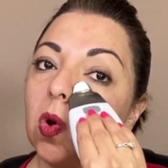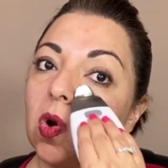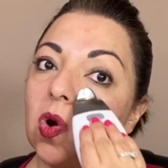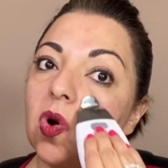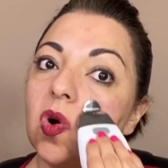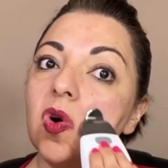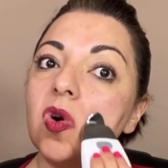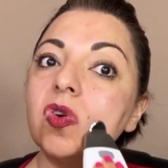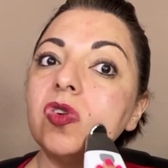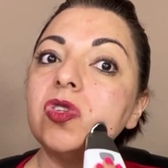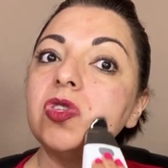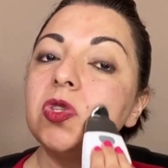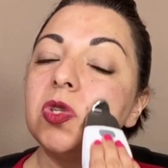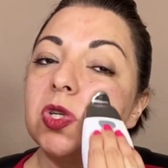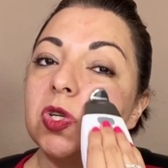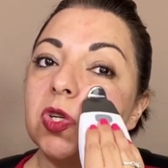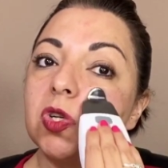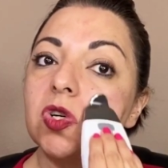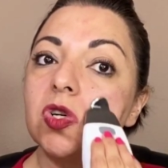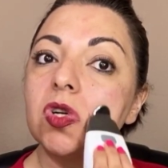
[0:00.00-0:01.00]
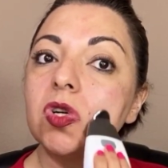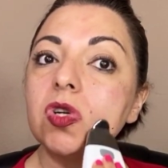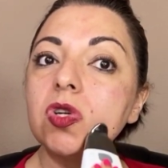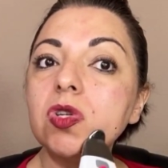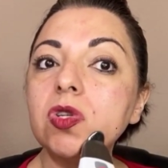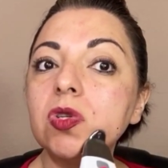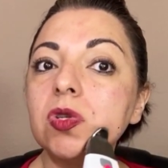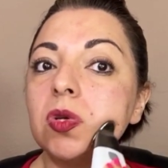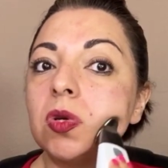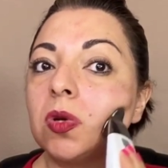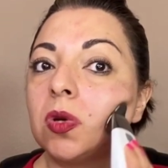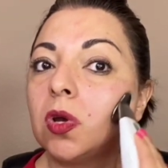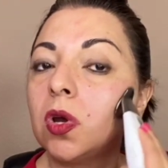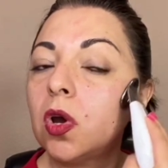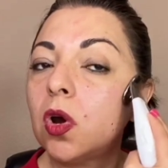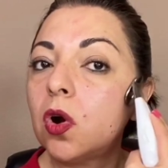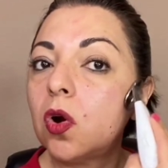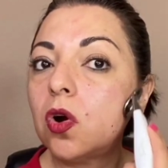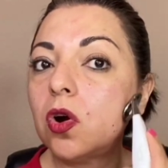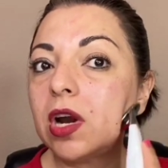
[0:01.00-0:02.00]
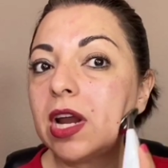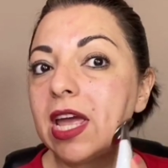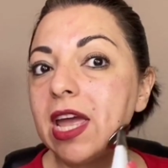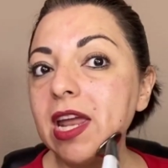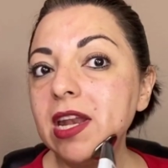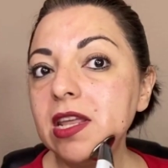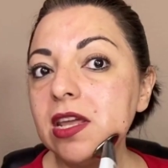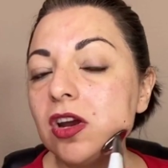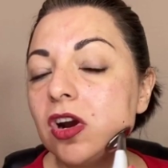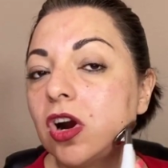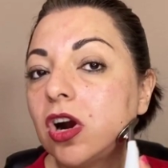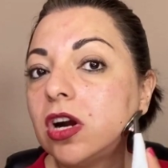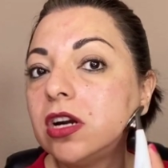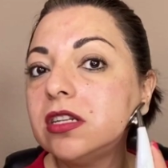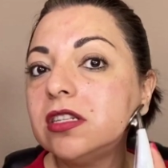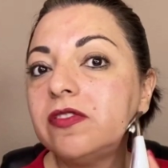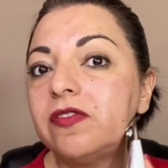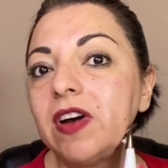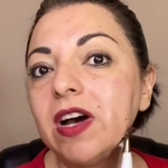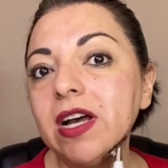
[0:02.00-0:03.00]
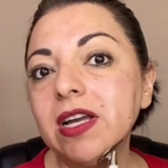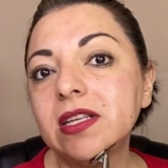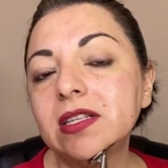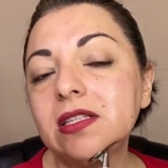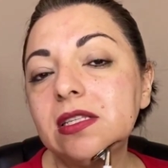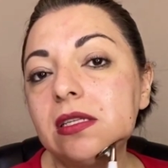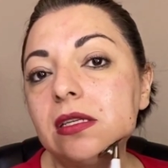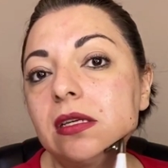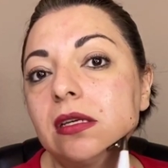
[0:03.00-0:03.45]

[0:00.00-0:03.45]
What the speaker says: or seizures or any heart device,